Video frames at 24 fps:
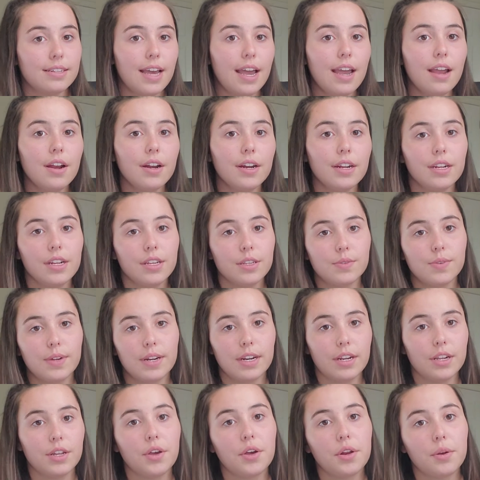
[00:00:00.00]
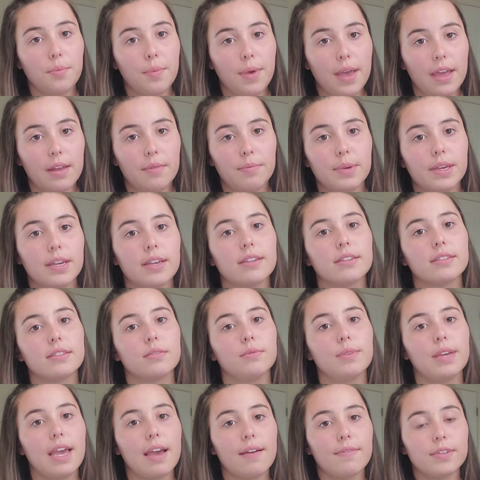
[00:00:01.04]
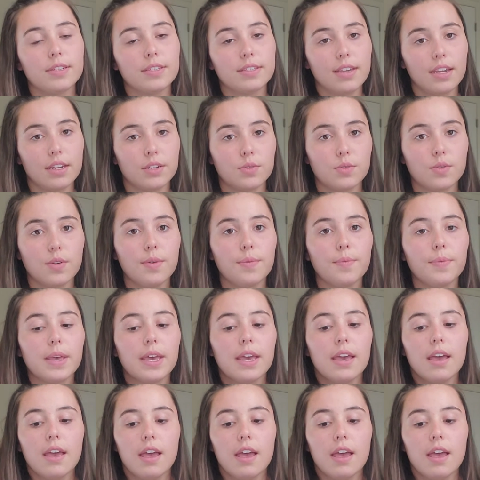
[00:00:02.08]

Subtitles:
tired and he's ready to go to bed because we have a schedule.